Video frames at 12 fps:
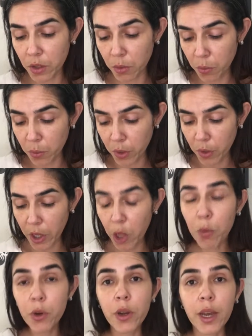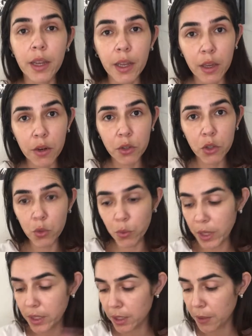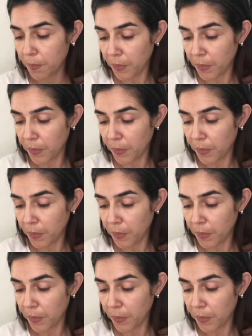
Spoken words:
it will help her adhere to it.